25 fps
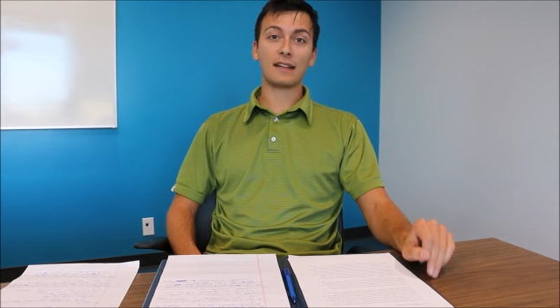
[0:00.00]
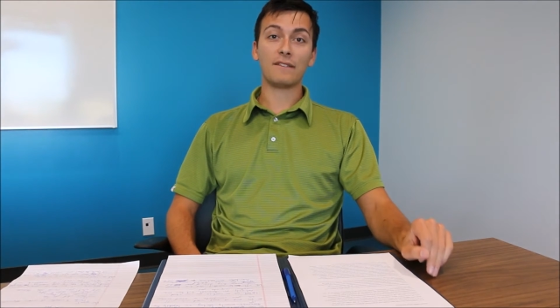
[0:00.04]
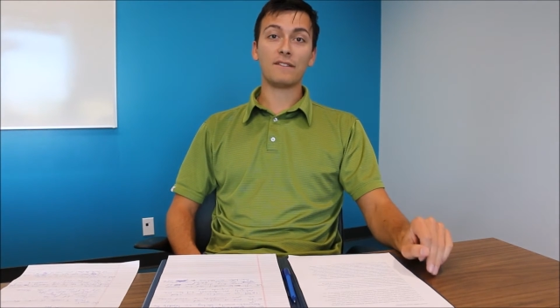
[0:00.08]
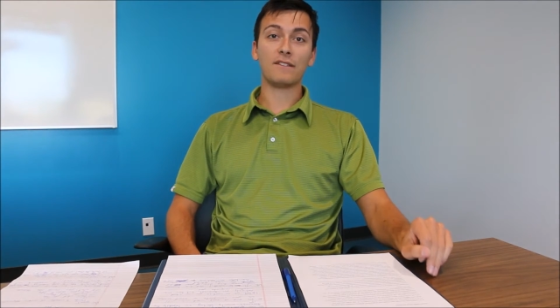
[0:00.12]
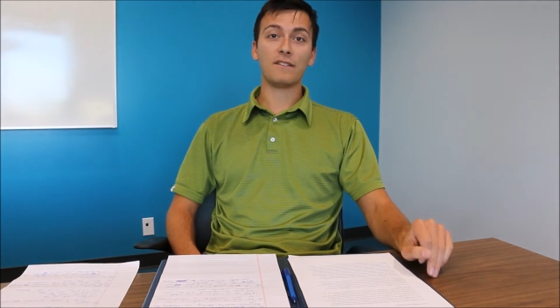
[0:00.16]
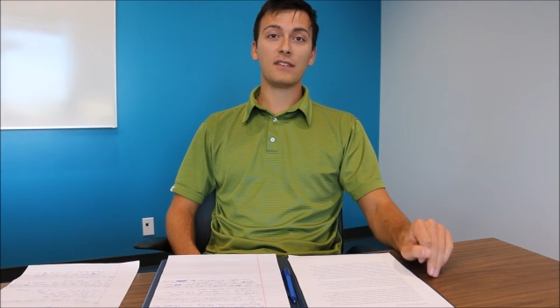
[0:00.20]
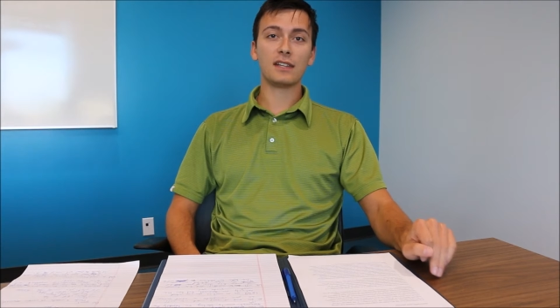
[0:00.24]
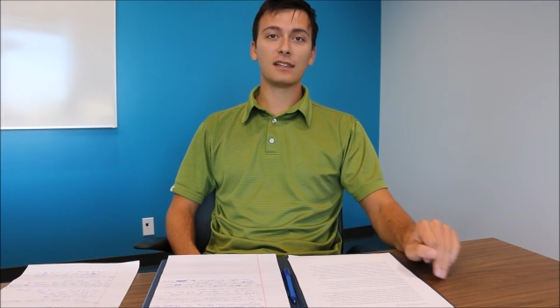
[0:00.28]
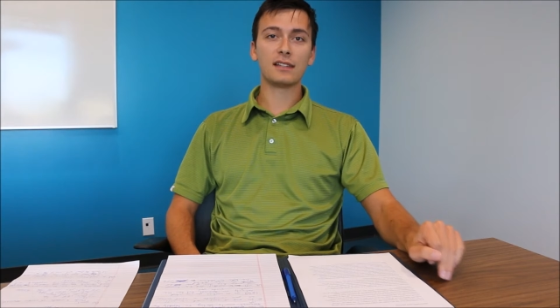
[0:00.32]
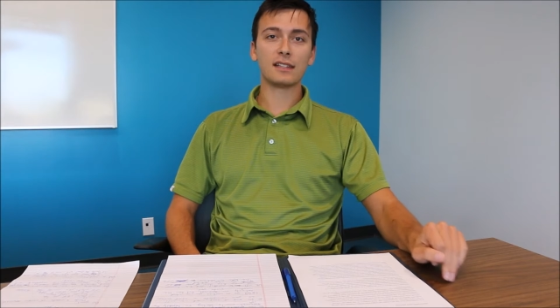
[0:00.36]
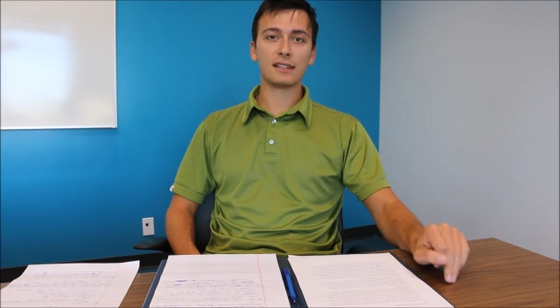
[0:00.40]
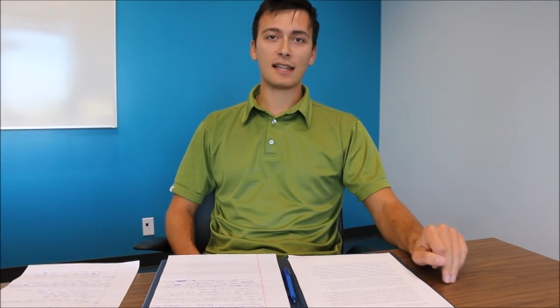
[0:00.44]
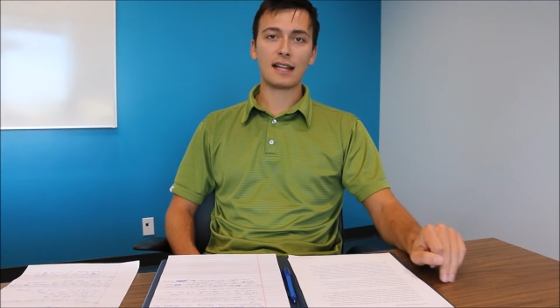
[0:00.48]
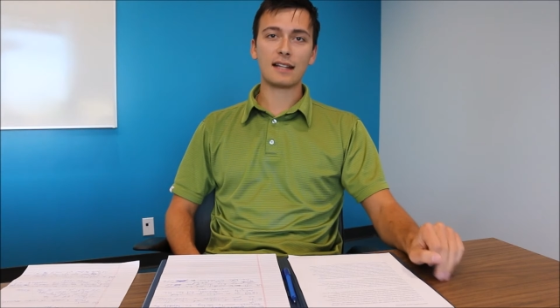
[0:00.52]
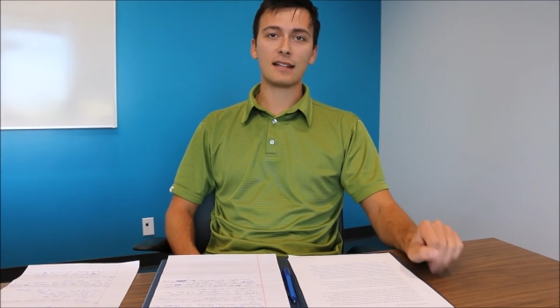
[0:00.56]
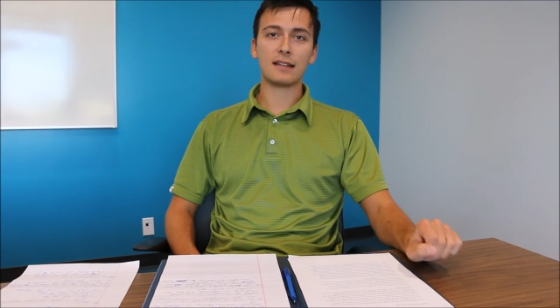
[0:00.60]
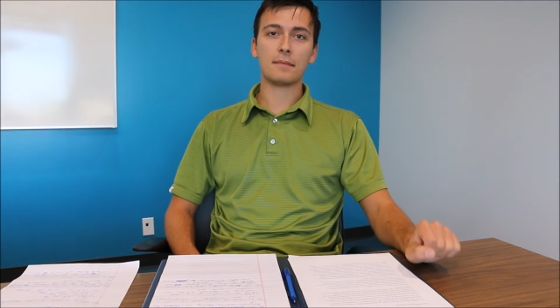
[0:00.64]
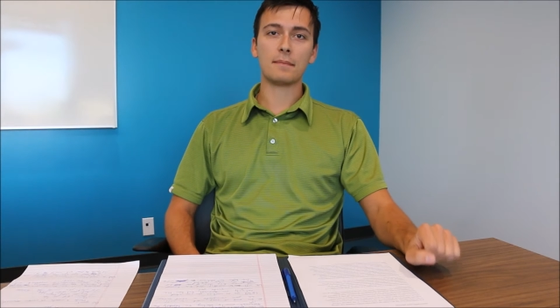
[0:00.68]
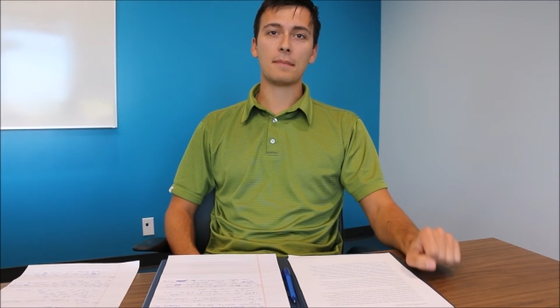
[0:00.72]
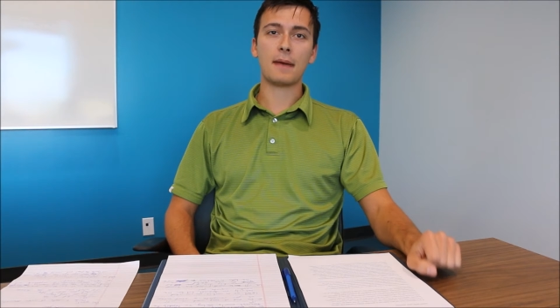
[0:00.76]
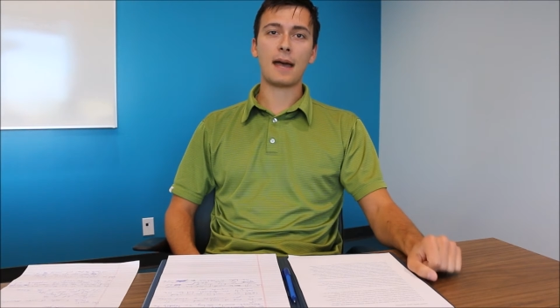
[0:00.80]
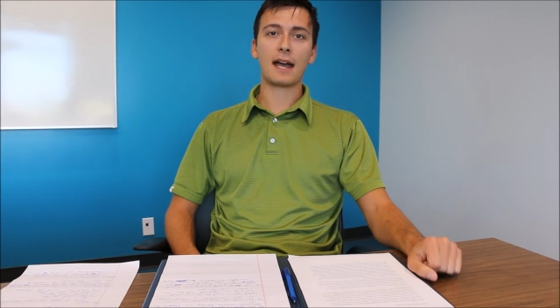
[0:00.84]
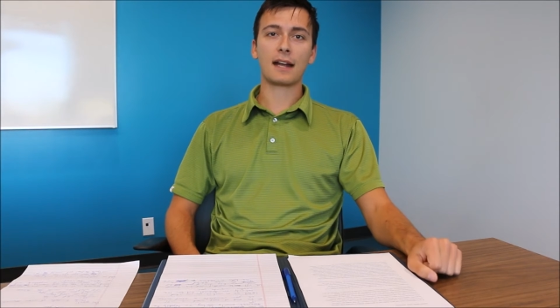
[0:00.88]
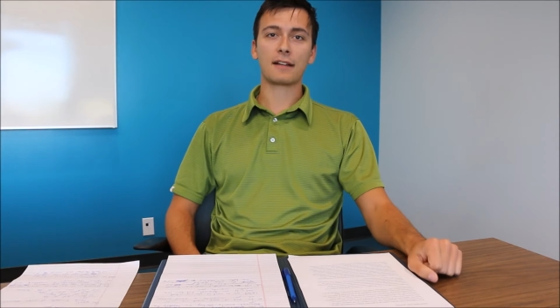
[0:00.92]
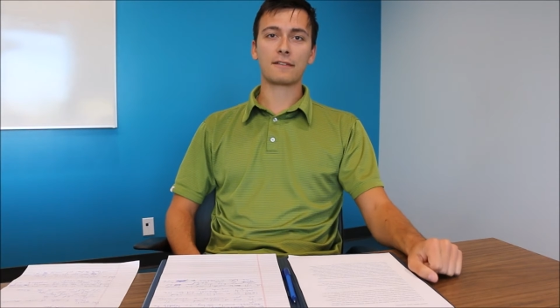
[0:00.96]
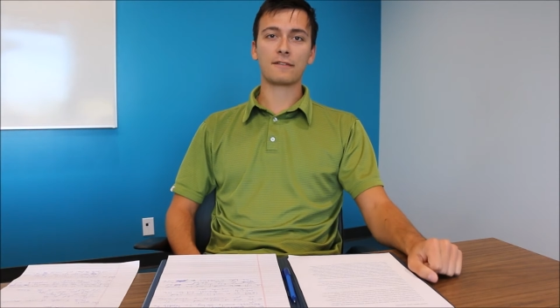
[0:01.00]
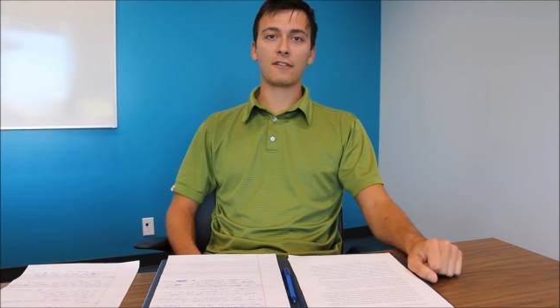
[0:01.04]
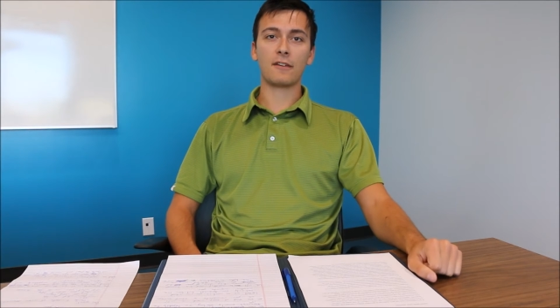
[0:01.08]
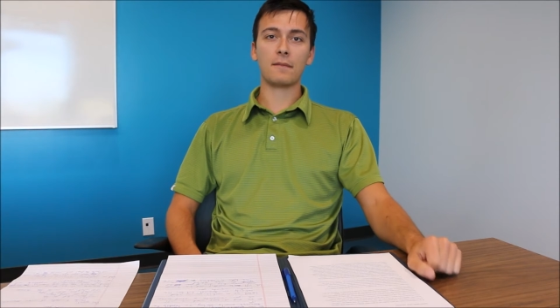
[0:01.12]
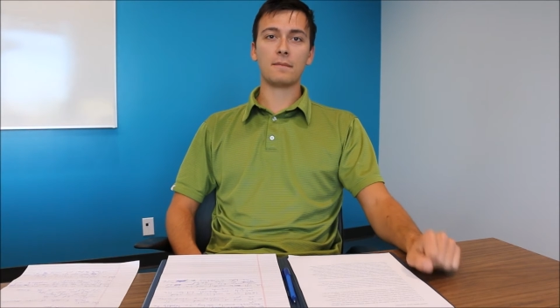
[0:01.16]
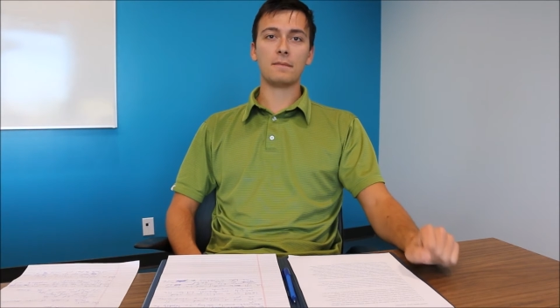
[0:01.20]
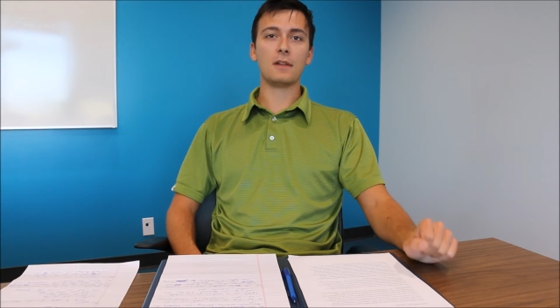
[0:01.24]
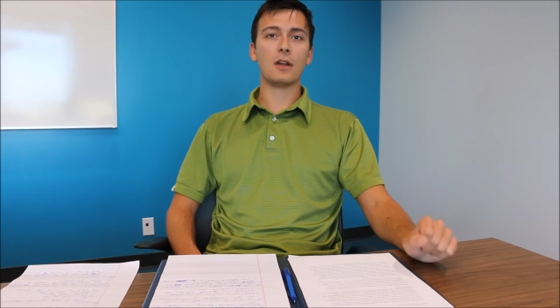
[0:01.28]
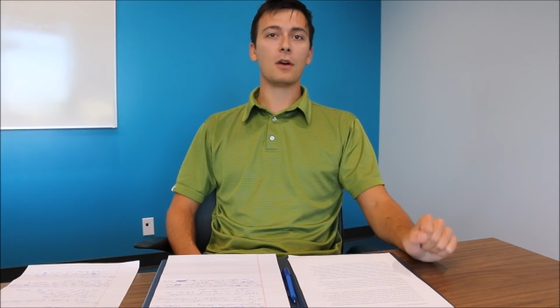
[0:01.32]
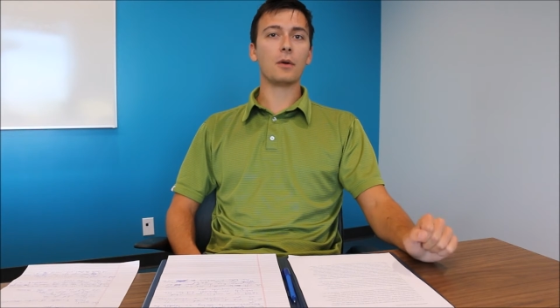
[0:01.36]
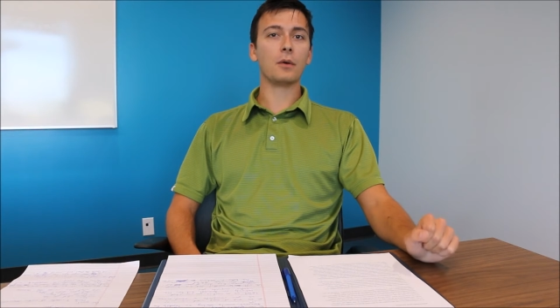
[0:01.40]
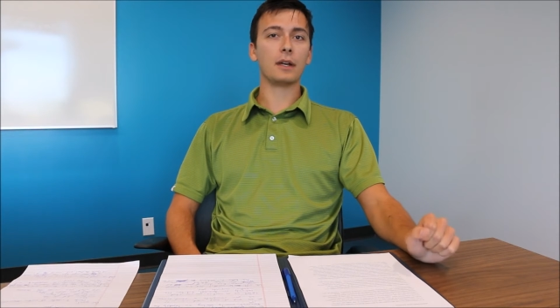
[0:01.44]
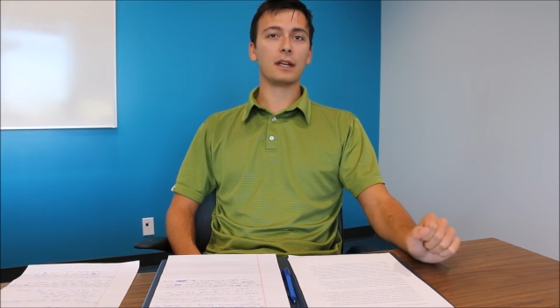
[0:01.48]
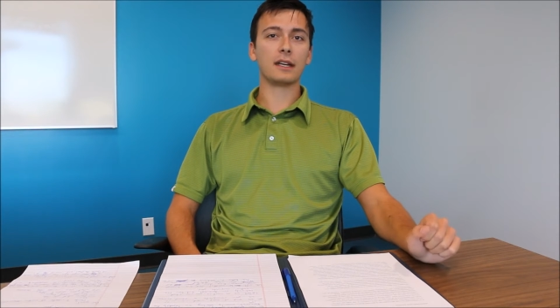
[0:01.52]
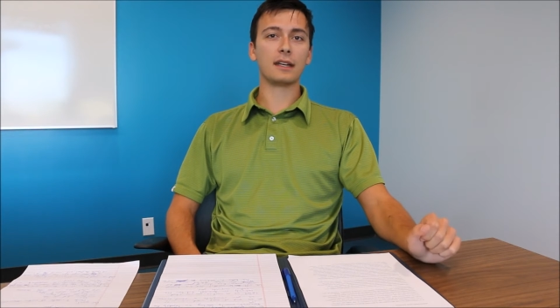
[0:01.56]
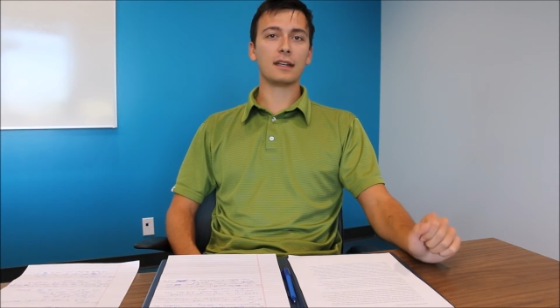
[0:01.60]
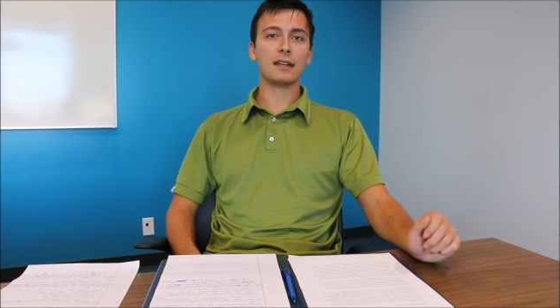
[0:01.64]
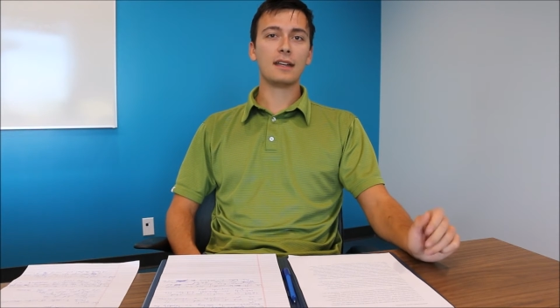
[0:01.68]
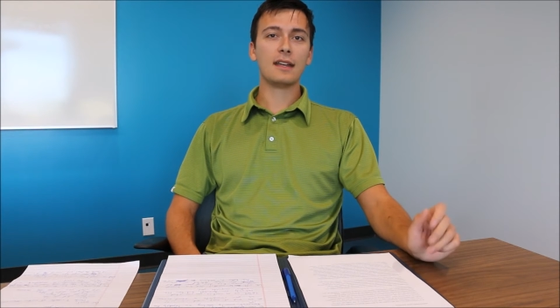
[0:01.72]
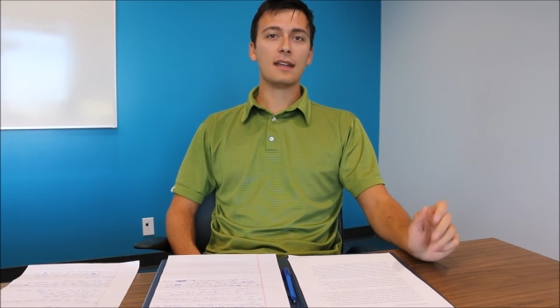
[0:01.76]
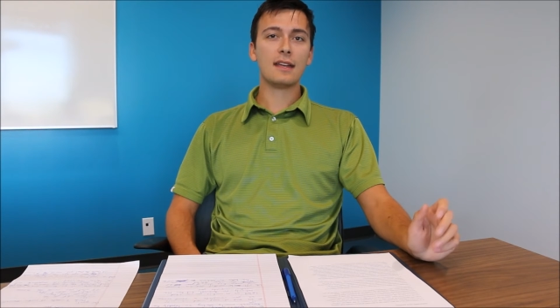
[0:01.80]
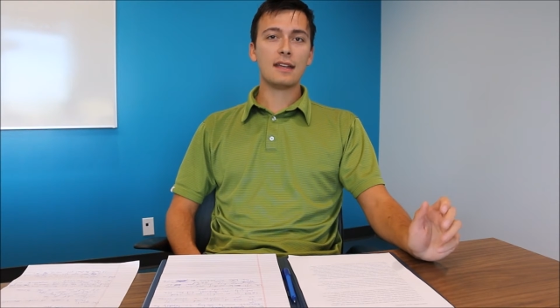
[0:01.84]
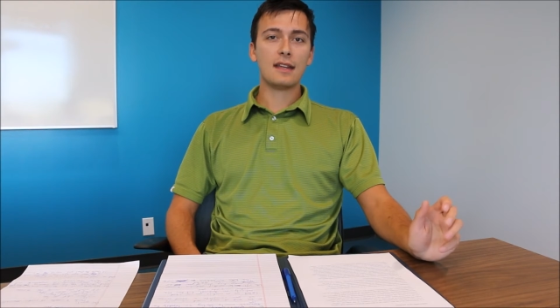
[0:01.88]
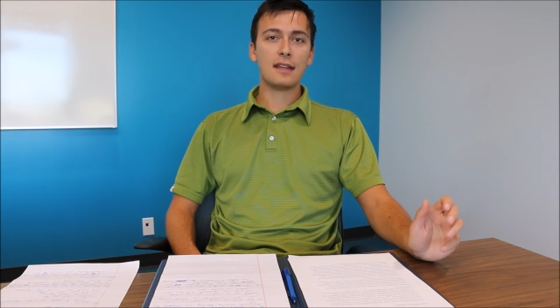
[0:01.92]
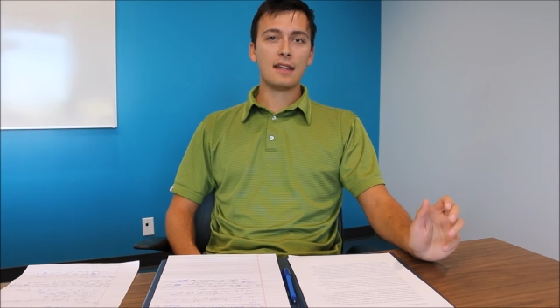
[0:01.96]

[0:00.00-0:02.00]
and feeling that impact from knowing